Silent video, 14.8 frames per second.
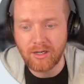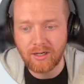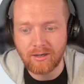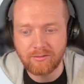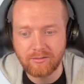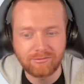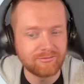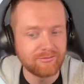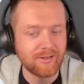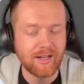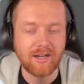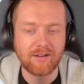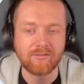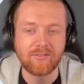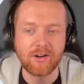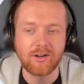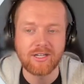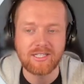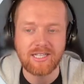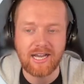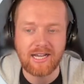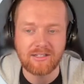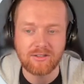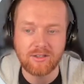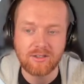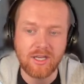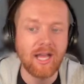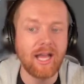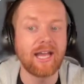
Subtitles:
of various hazards,